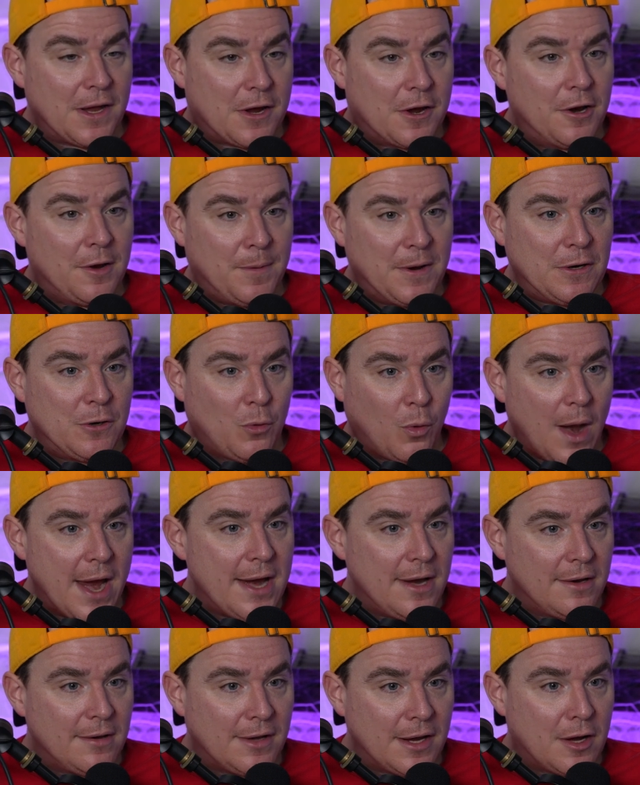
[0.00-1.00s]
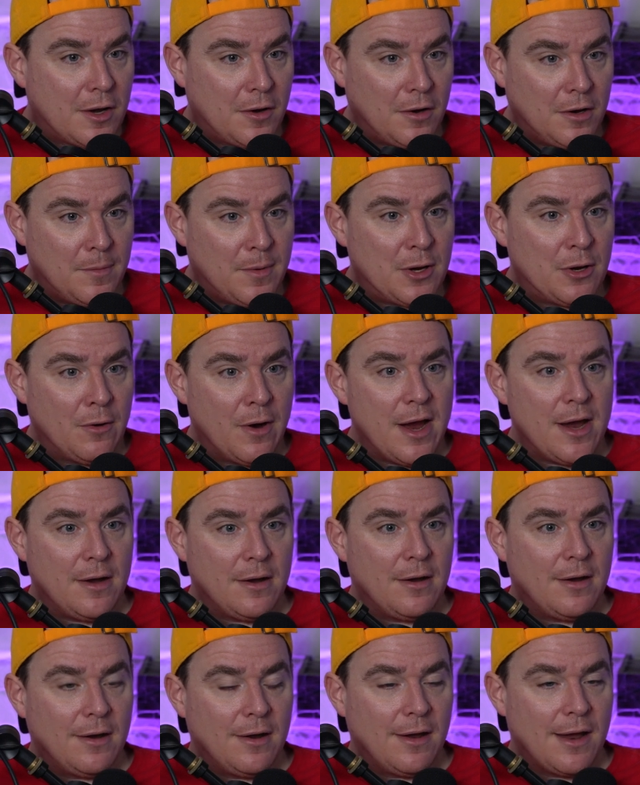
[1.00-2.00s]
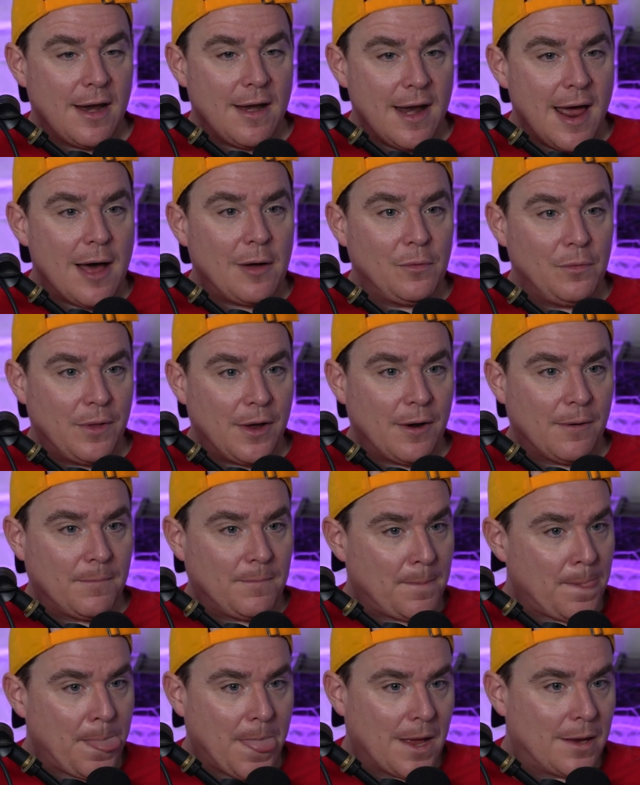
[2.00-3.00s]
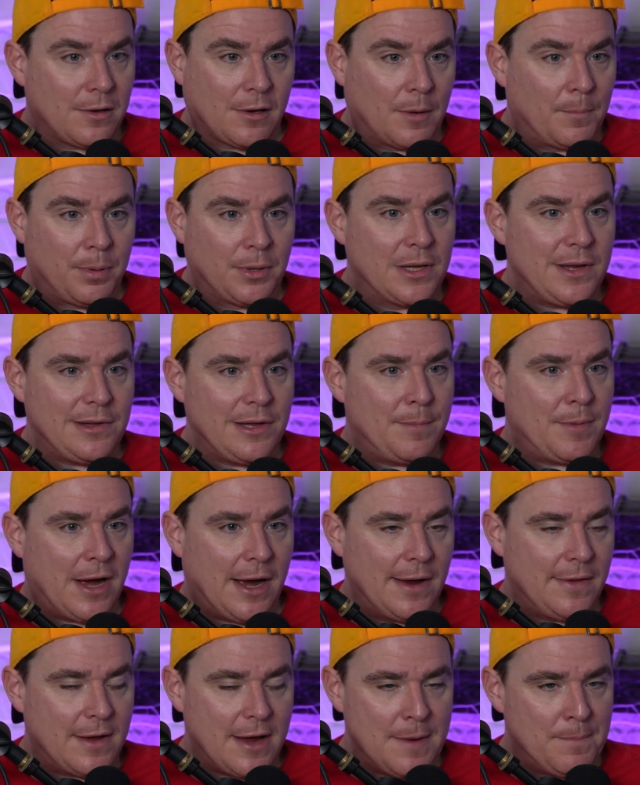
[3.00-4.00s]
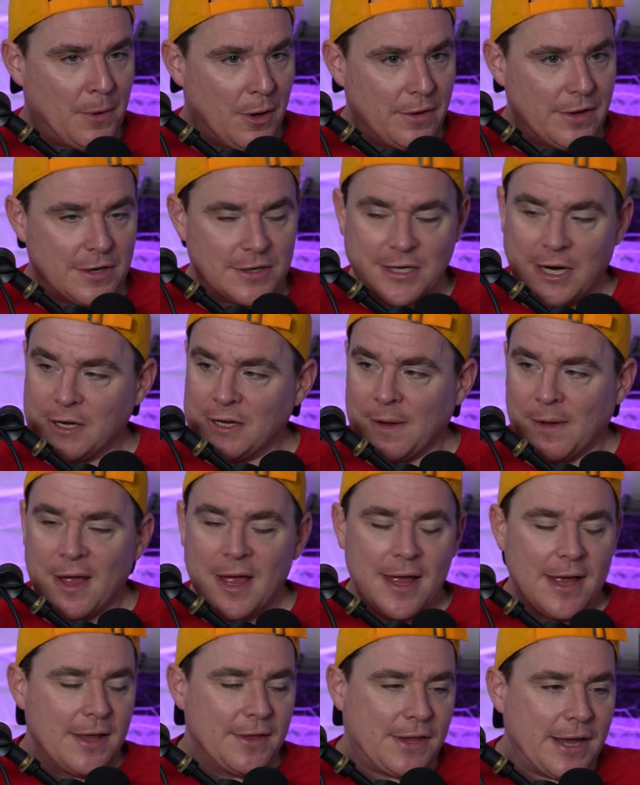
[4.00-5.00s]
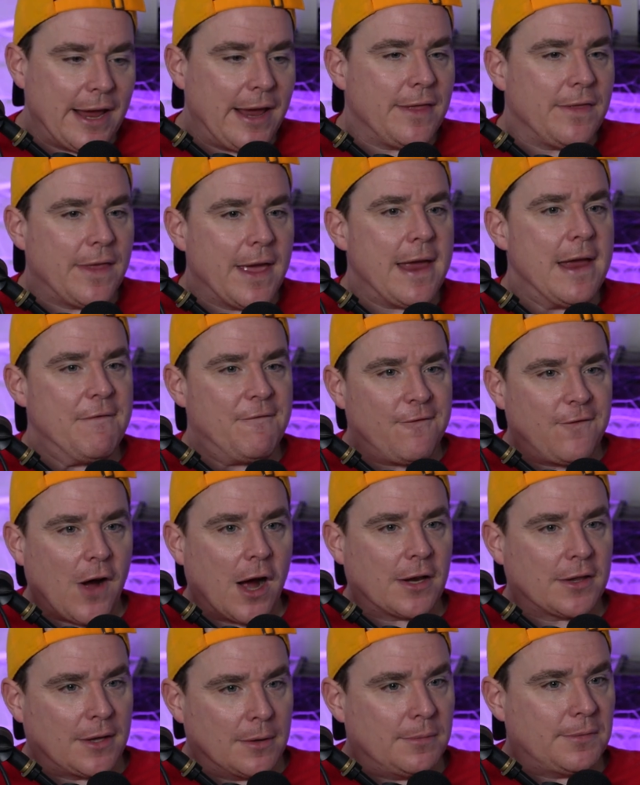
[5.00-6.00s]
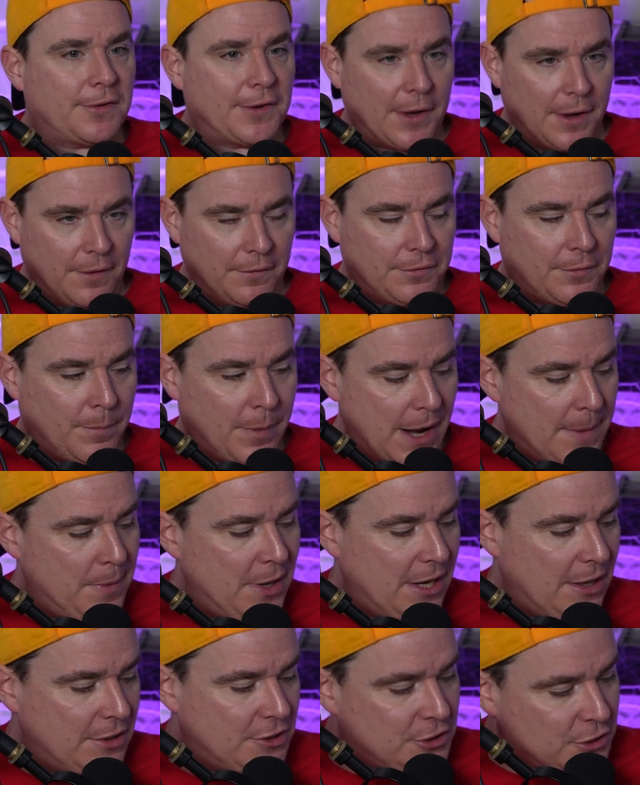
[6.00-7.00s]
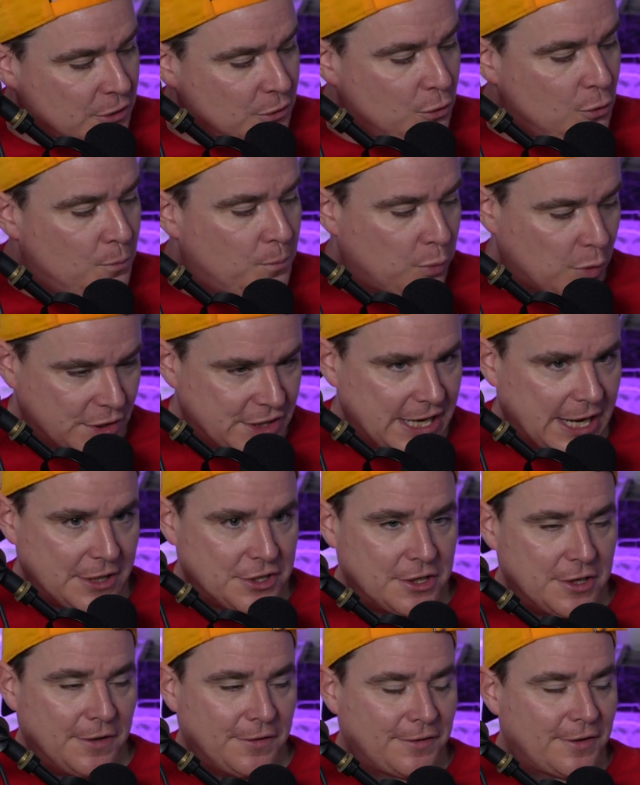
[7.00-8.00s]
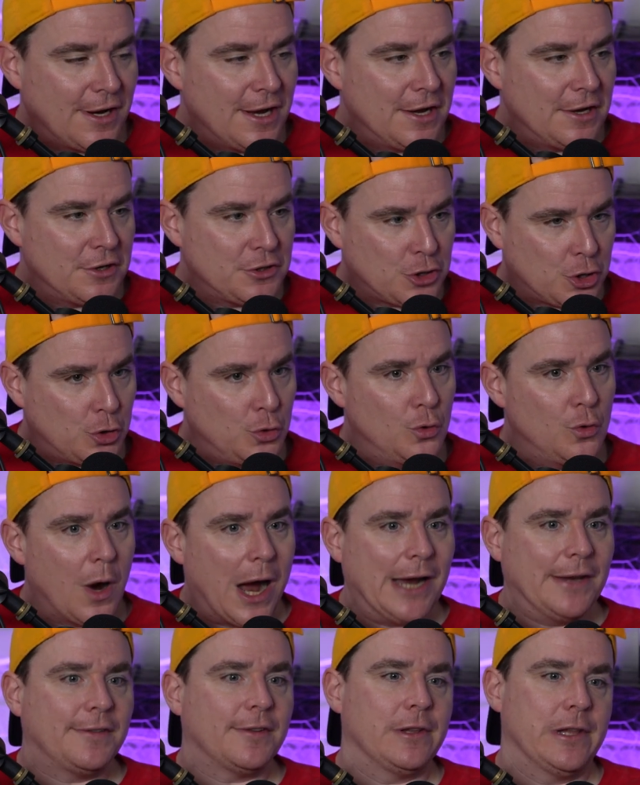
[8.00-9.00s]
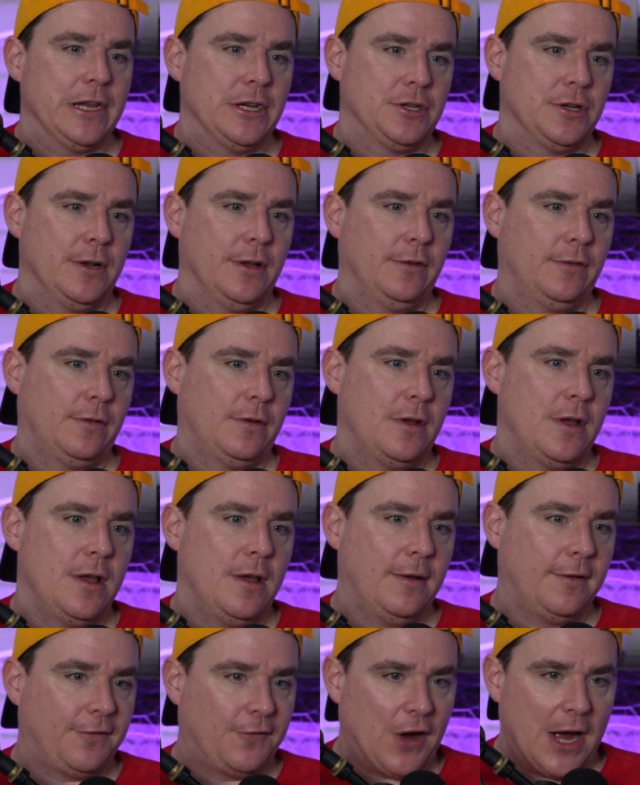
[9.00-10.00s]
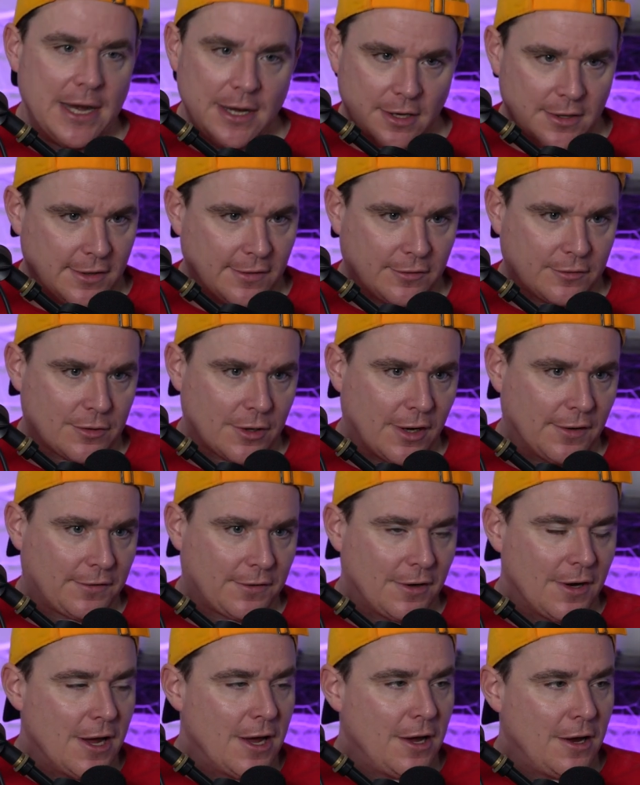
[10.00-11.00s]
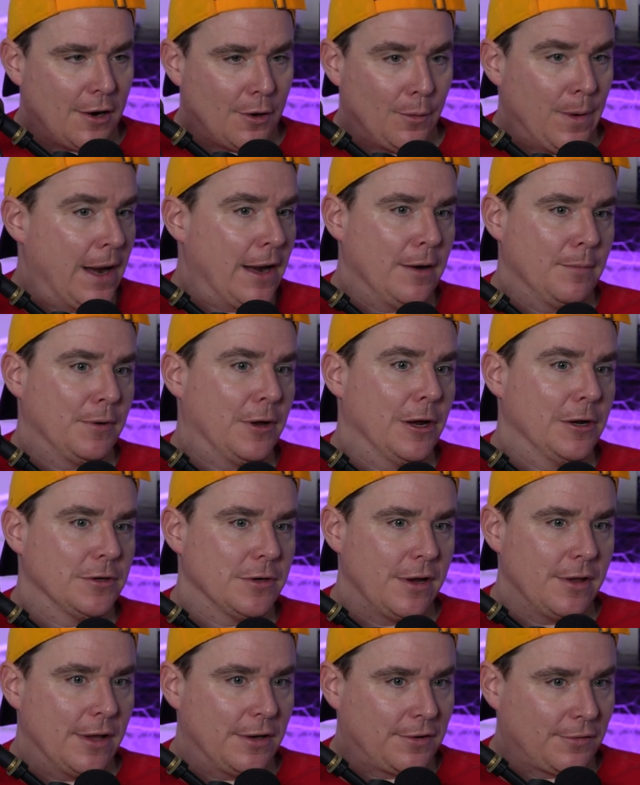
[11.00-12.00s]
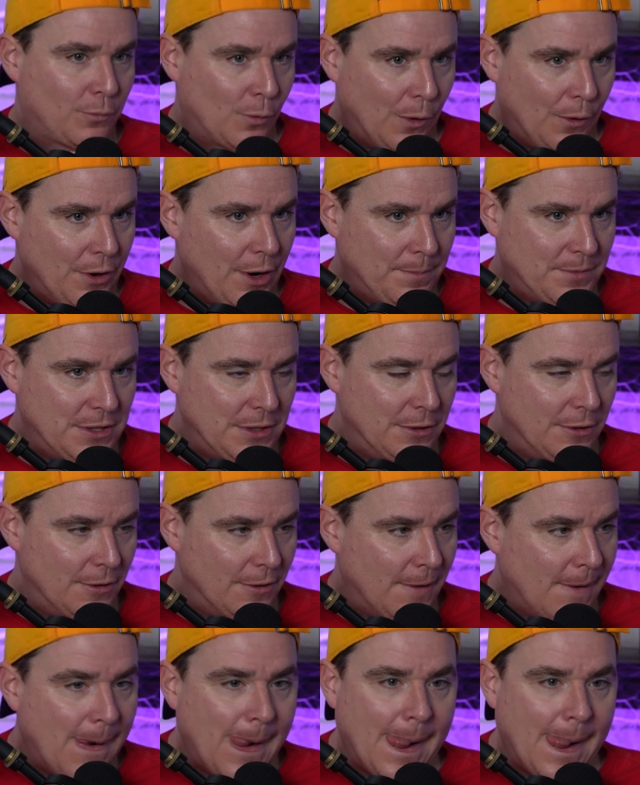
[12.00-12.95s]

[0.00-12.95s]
could have been great. They could have been great. And now they're completely behind the eight ball the entire time. They fucked themselves by being too protectionist, too isolationist. It's fine to distrust a random country that's rolling up to your